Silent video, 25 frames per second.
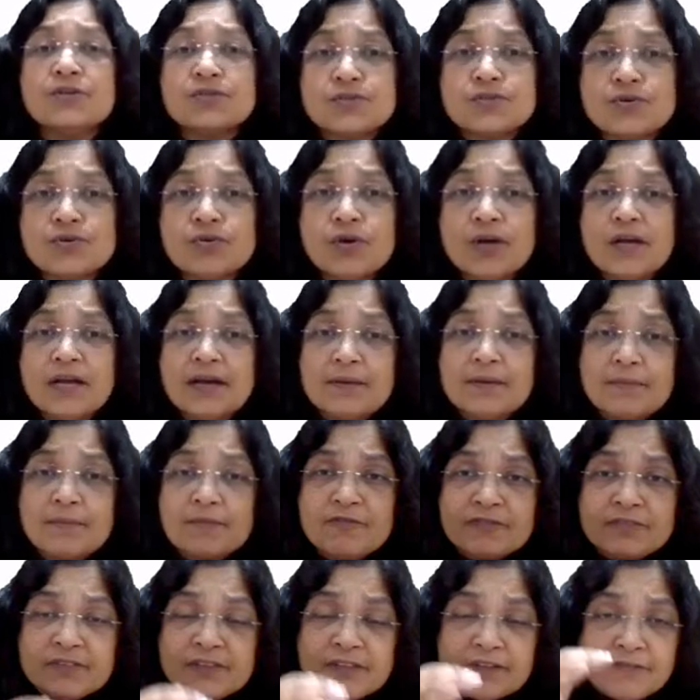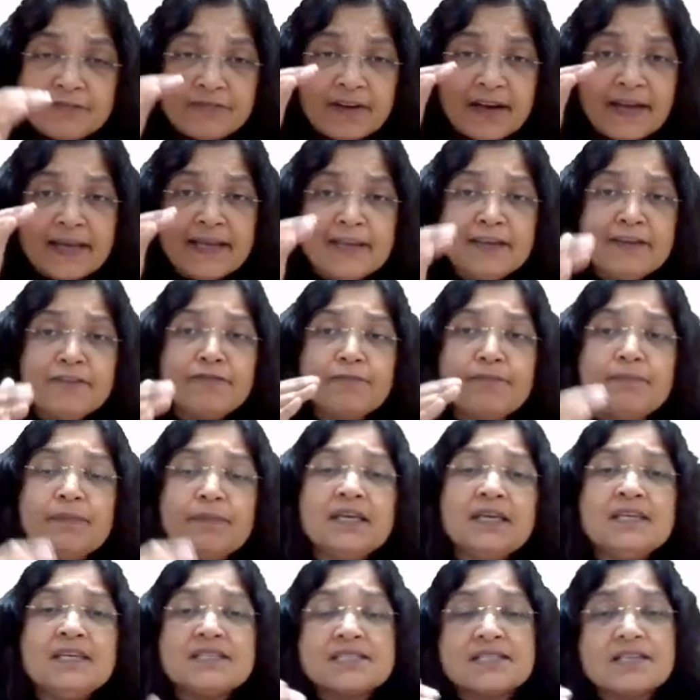So the 5
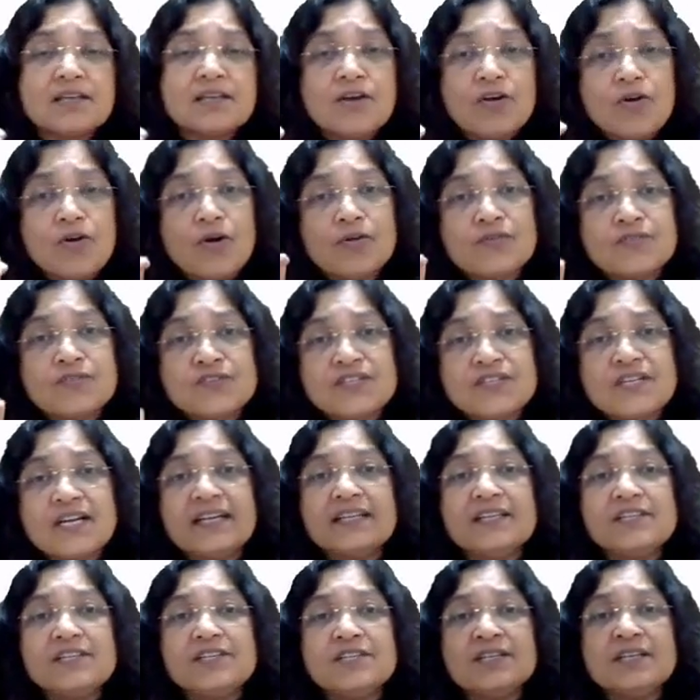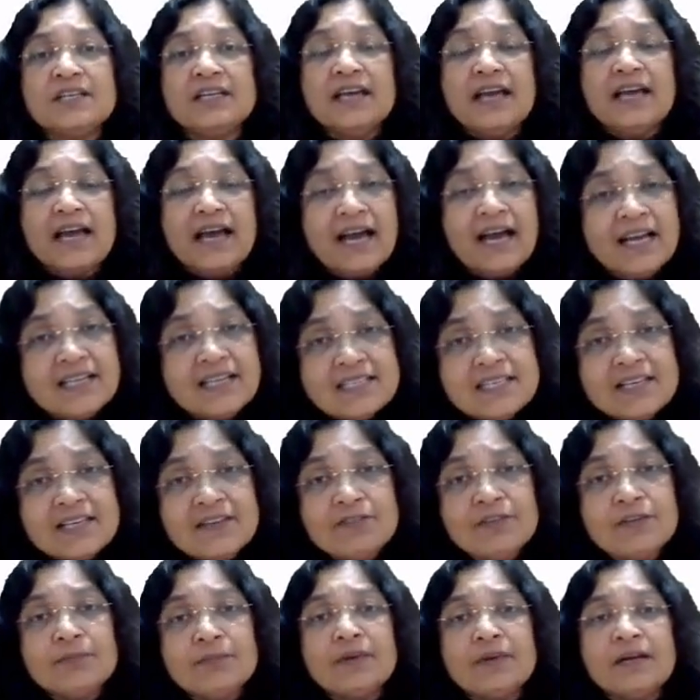P's of strategy as
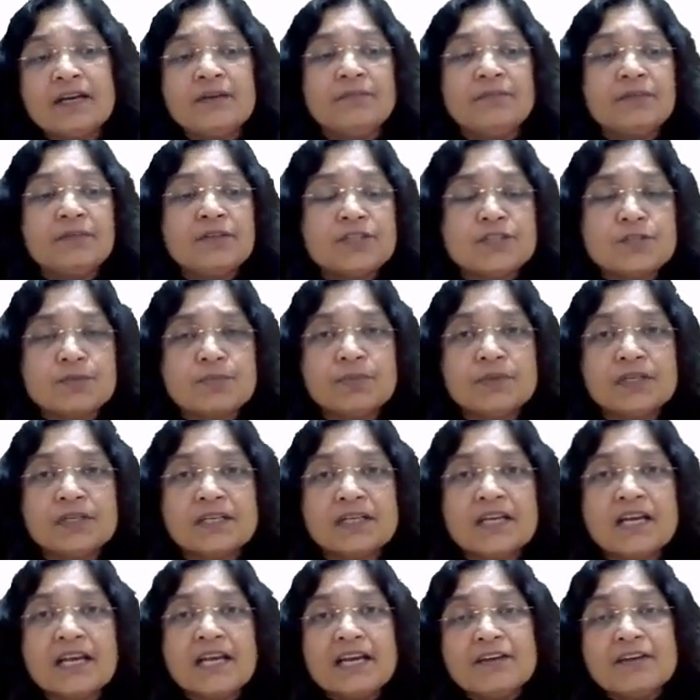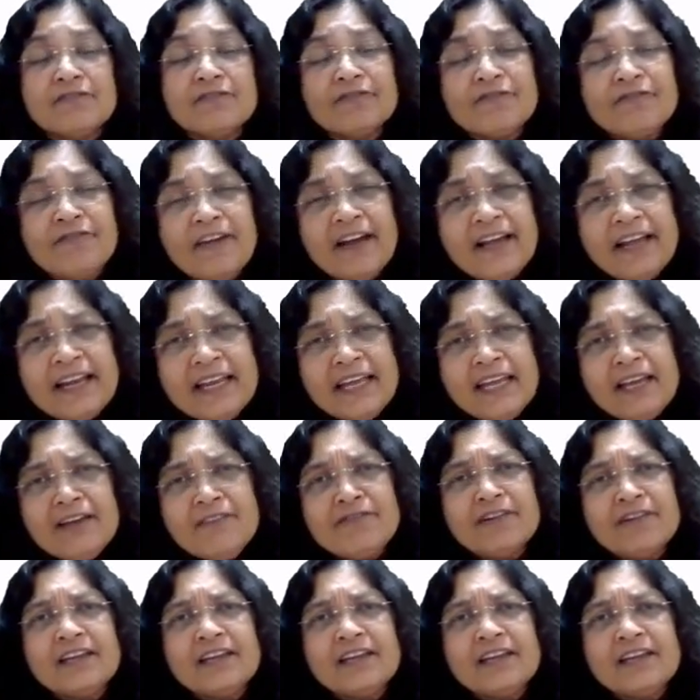given by Mintzberg very,